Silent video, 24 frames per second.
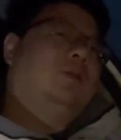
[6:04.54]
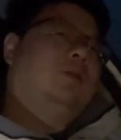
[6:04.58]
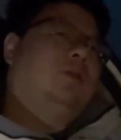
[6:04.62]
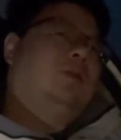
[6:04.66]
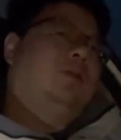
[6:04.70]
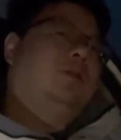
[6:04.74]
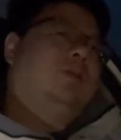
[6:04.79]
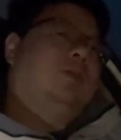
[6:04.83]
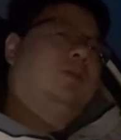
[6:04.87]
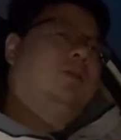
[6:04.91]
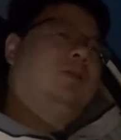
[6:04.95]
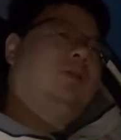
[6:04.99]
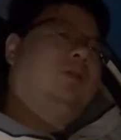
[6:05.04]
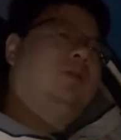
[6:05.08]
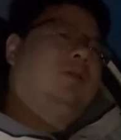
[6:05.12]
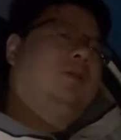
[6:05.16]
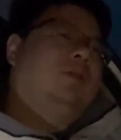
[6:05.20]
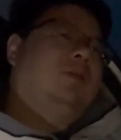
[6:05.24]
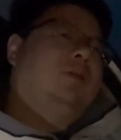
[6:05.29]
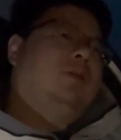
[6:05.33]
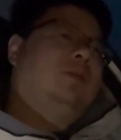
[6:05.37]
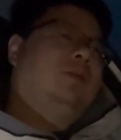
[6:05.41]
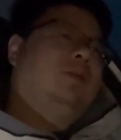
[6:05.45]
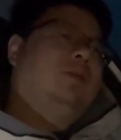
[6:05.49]

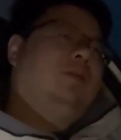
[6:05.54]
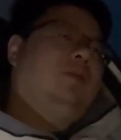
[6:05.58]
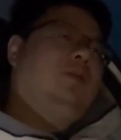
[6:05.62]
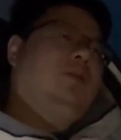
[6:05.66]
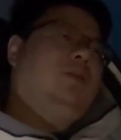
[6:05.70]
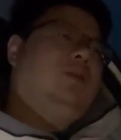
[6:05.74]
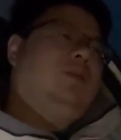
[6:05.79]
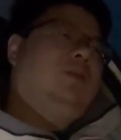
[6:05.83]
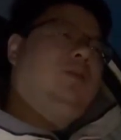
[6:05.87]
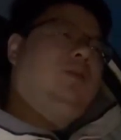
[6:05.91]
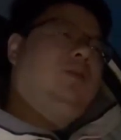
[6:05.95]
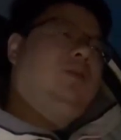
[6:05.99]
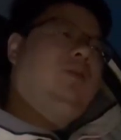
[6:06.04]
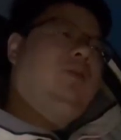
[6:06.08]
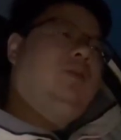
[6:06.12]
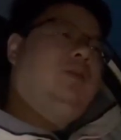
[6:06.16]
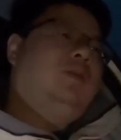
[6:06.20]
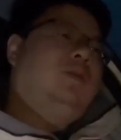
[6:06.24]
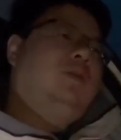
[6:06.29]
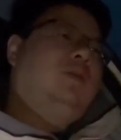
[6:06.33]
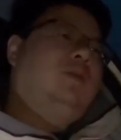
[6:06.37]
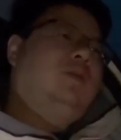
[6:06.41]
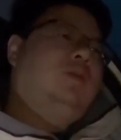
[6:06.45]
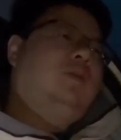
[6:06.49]

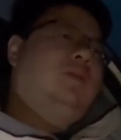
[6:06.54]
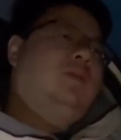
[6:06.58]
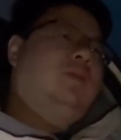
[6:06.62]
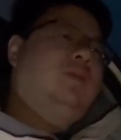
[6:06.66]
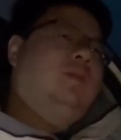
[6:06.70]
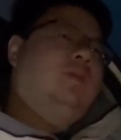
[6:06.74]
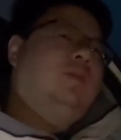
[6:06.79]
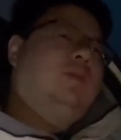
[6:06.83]
(silence)